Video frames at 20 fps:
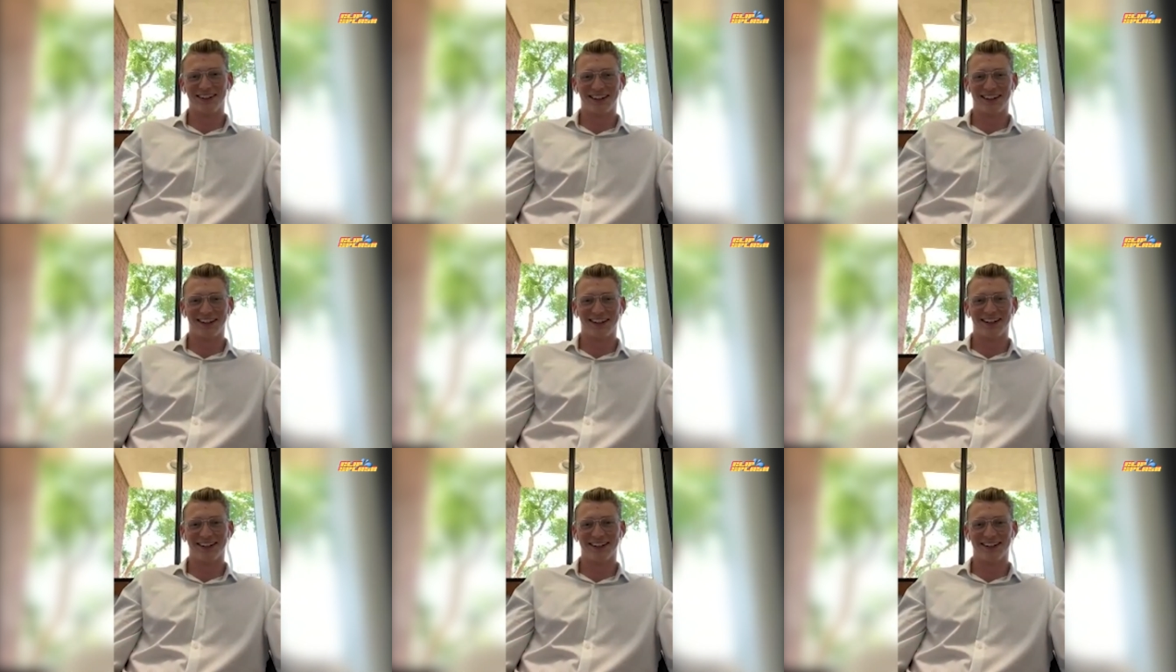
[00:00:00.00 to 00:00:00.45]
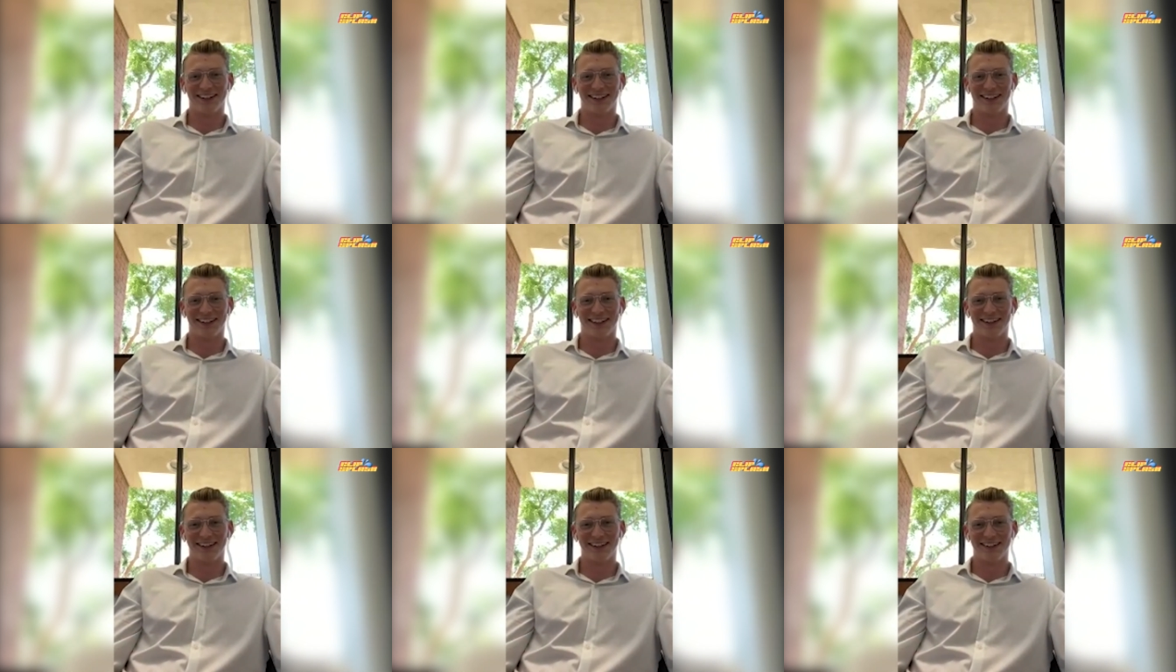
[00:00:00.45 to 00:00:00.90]
And
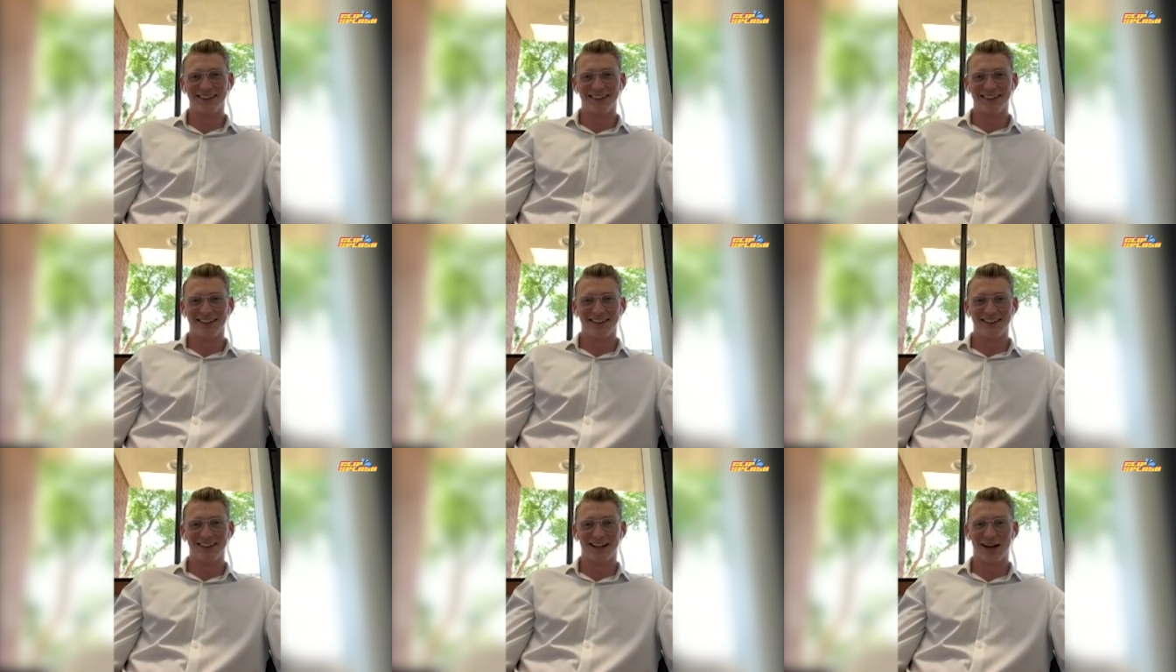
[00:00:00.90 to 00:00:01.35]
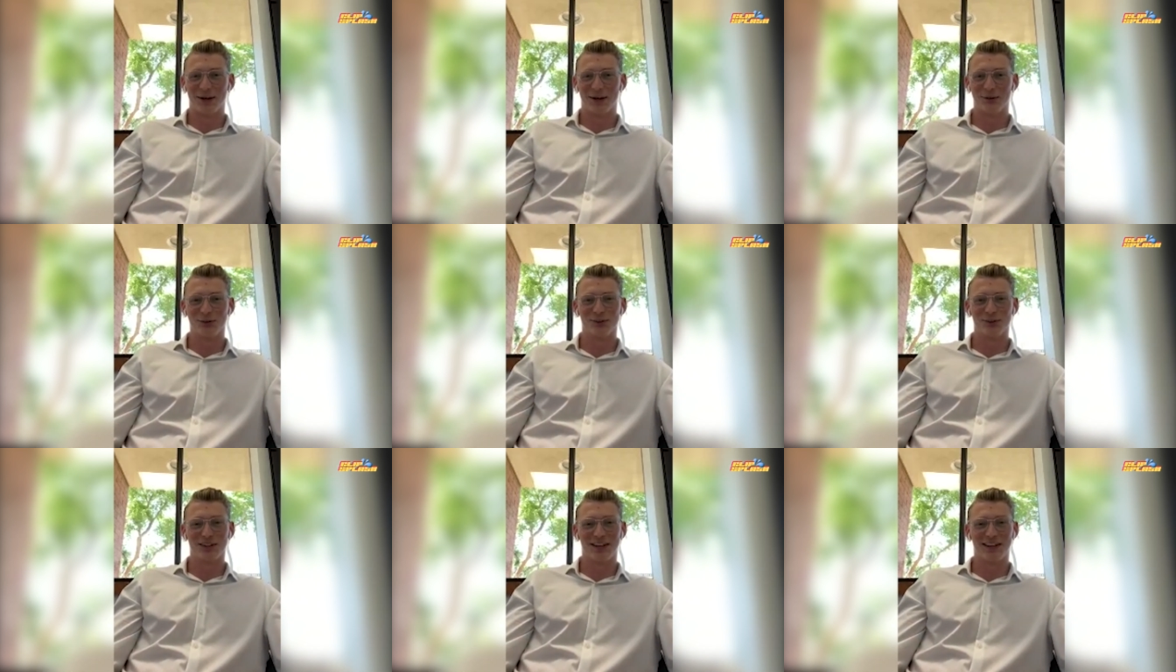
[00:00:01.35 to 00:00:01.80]
uh, yeah, it
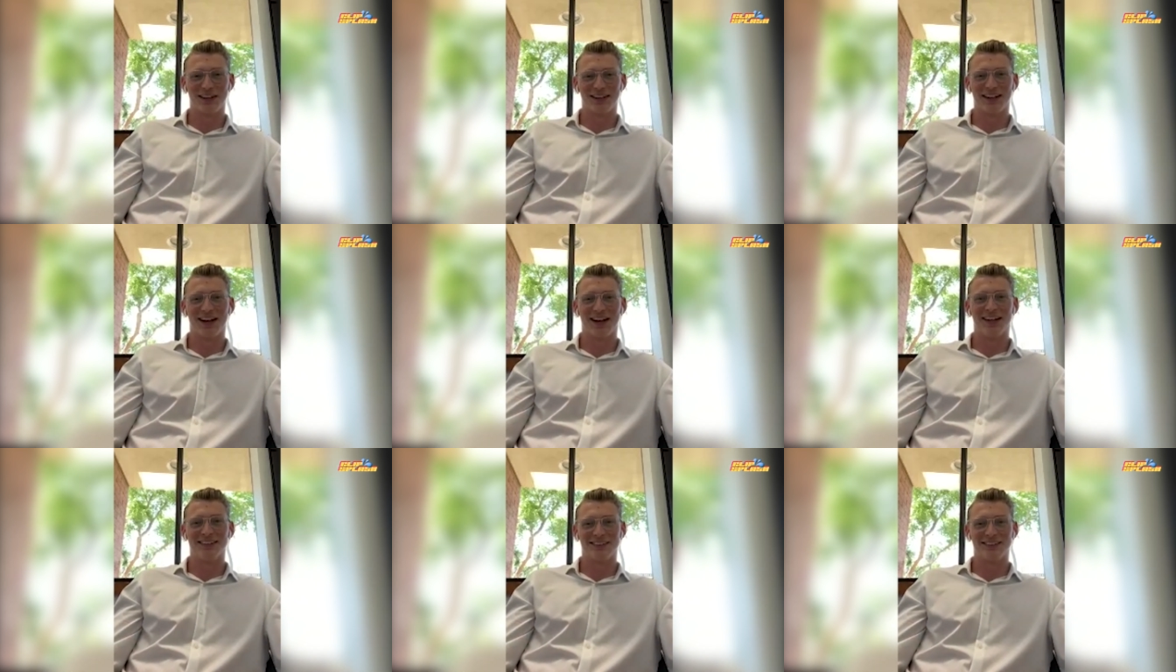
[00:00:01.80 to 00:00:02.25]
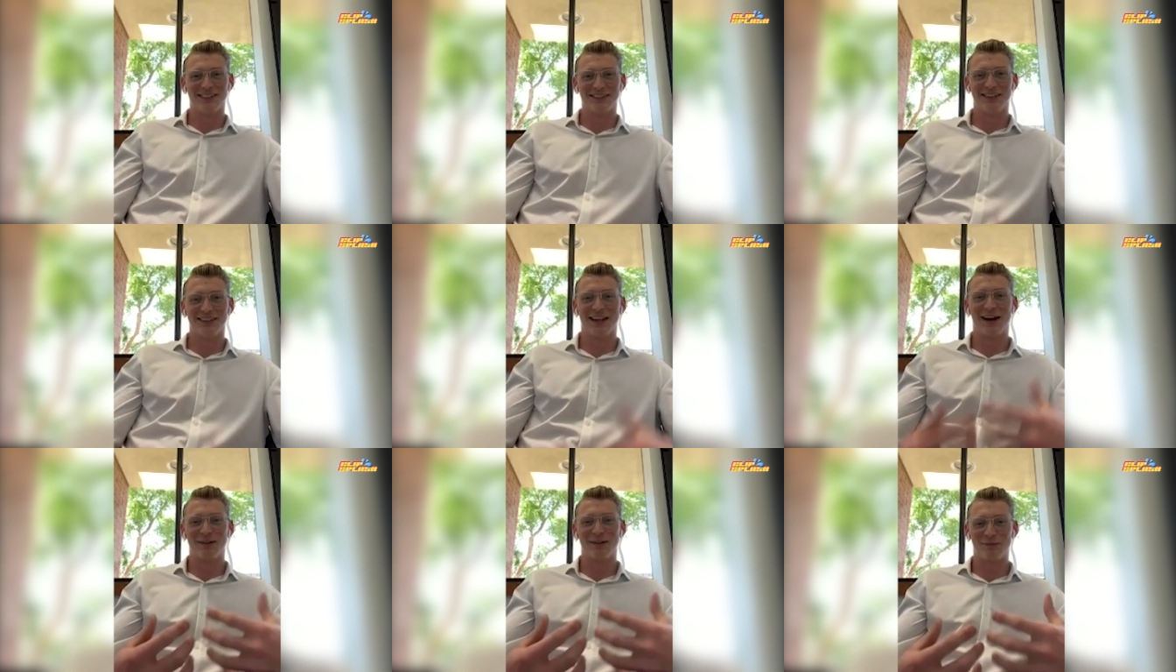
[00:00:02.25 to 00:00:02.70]
was like I
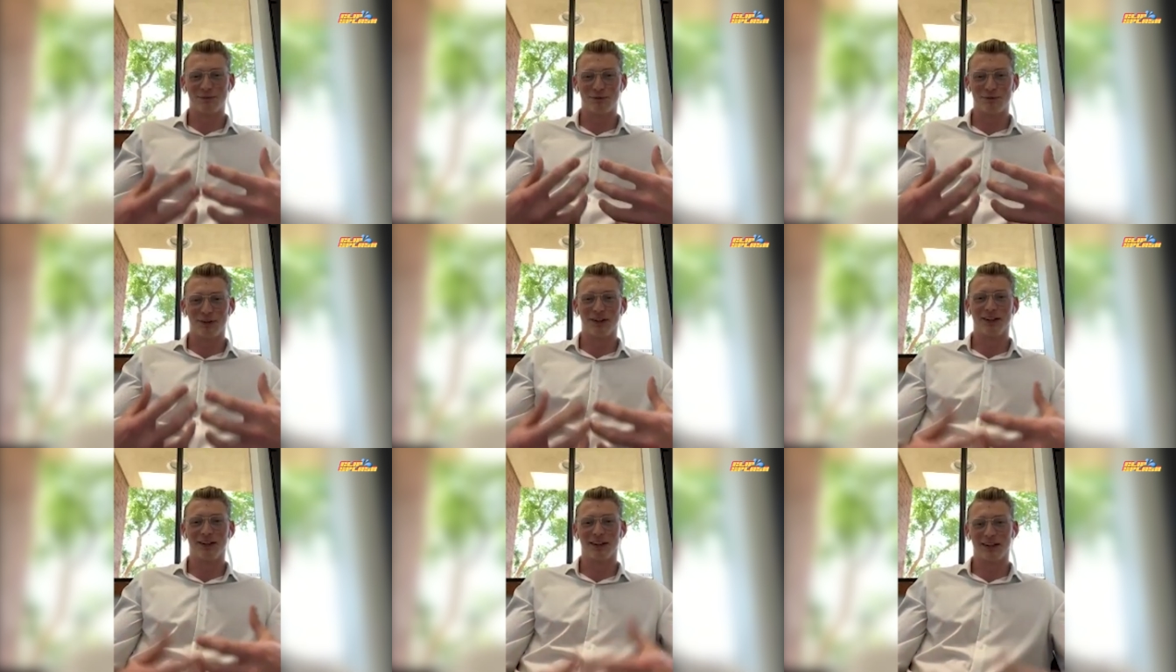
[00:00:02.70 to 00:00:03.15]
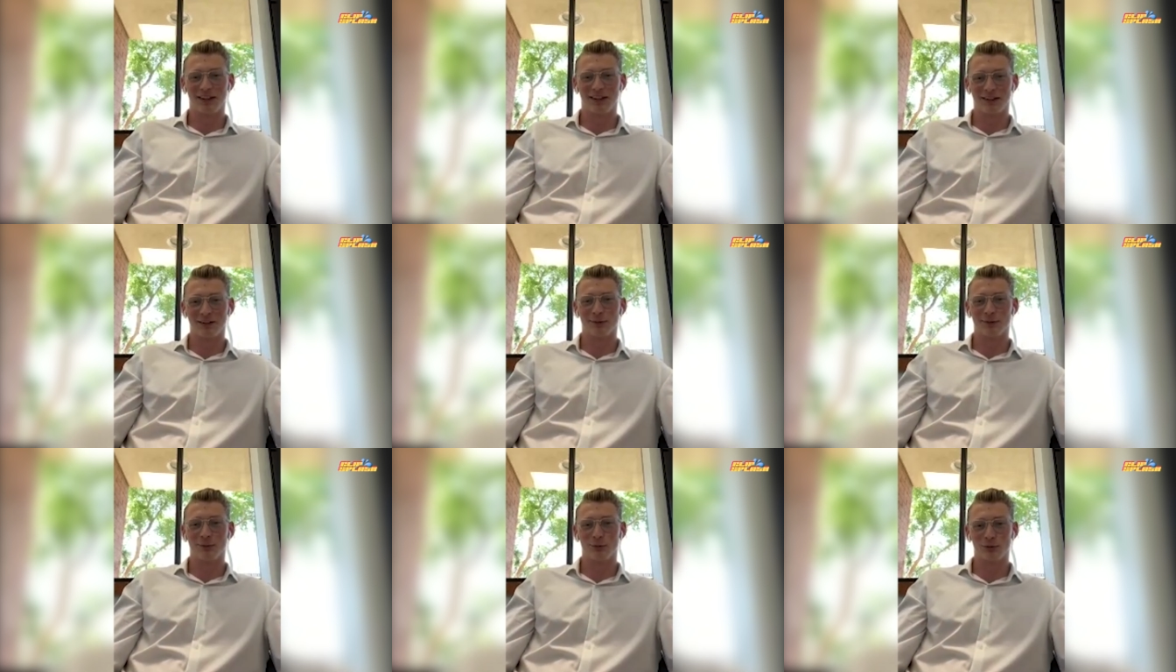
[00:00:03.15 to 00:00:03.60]
that
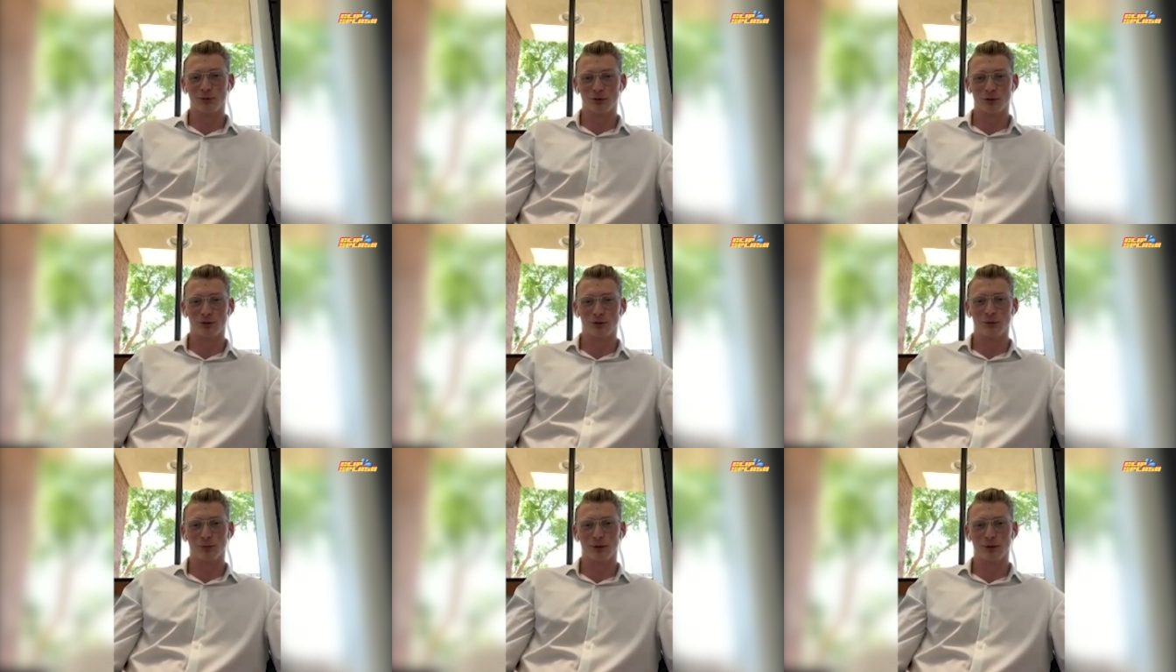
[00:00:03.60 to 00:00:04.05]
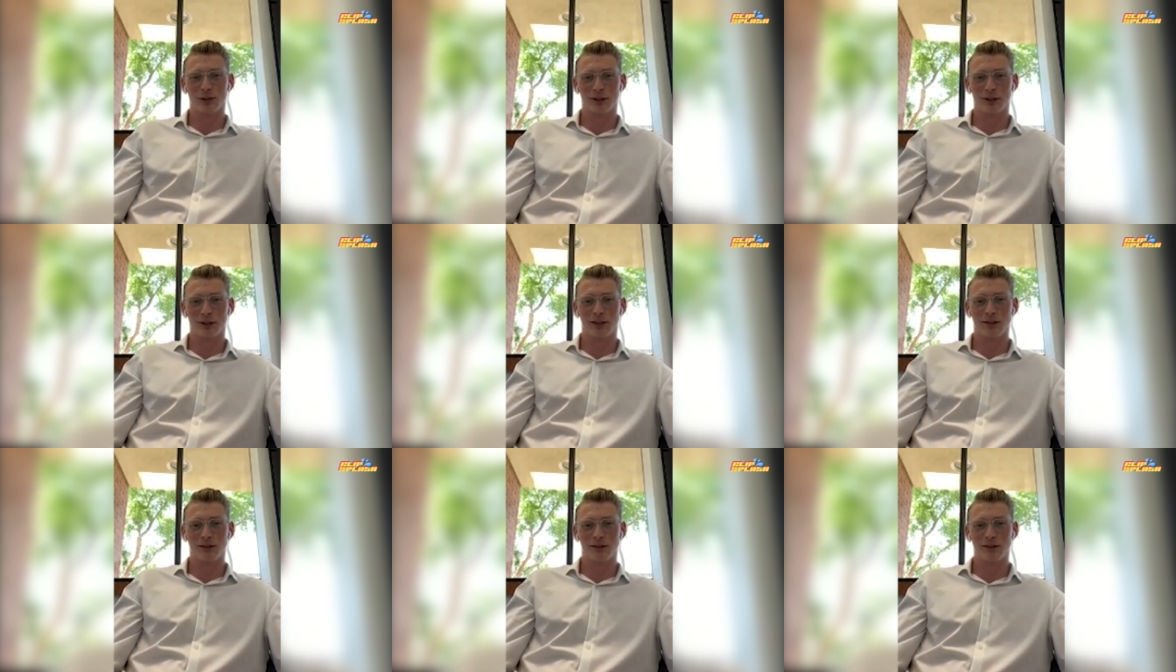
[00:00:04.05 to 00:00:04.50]
feeling was just
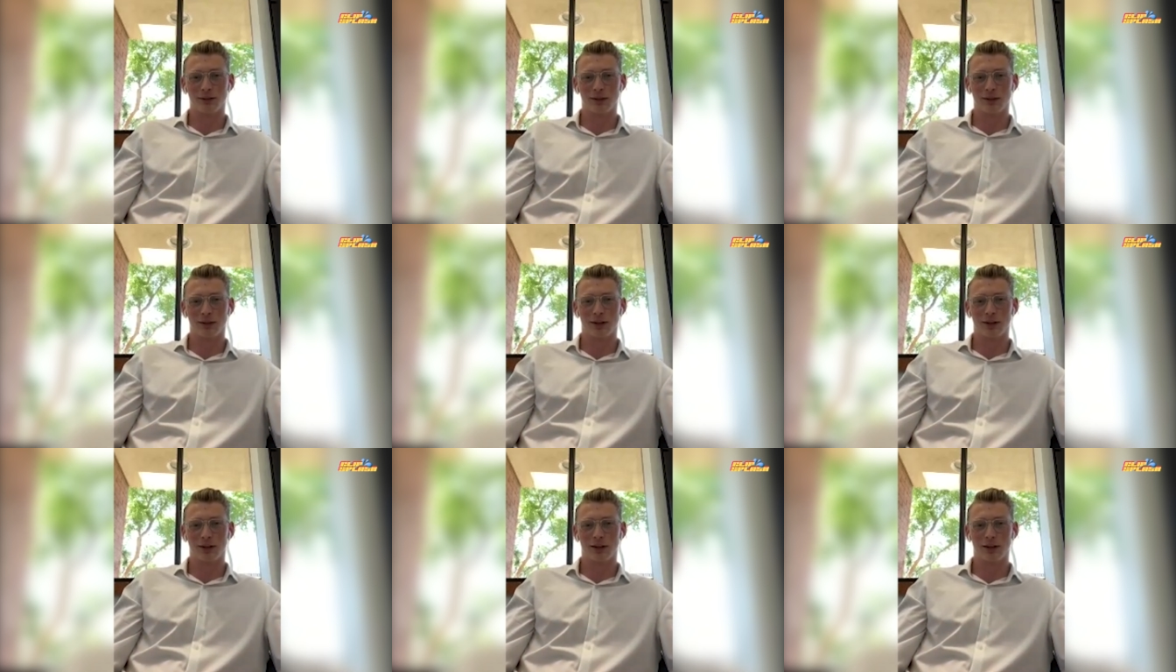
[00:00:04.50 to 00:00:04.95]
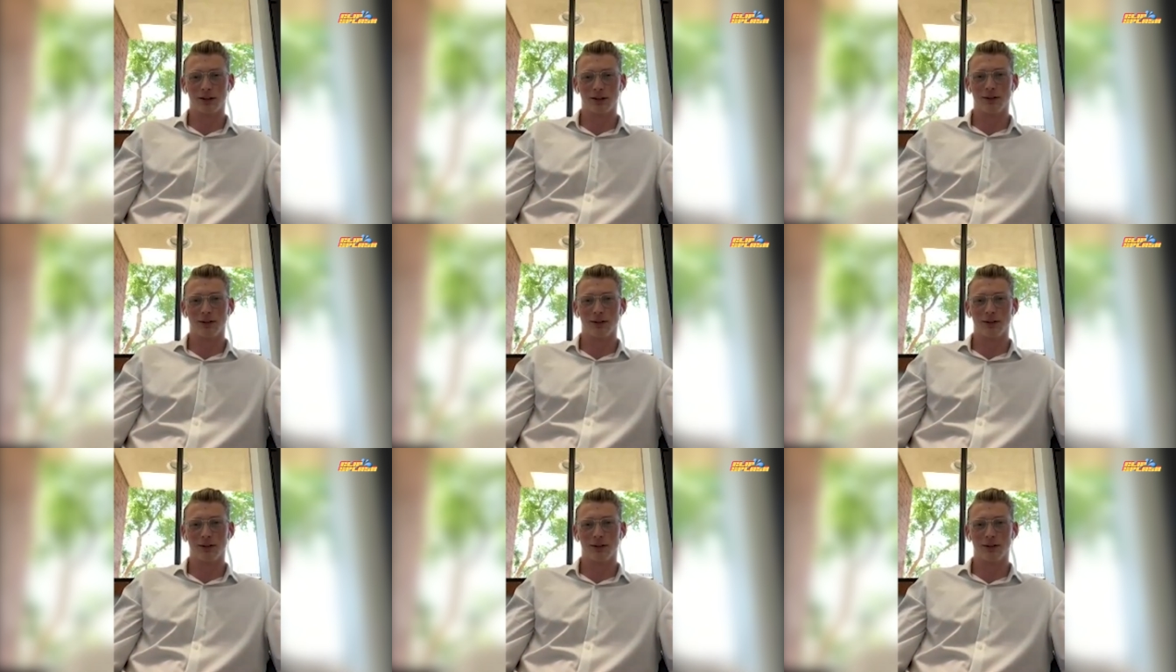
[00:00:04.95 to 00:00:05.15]
really uh,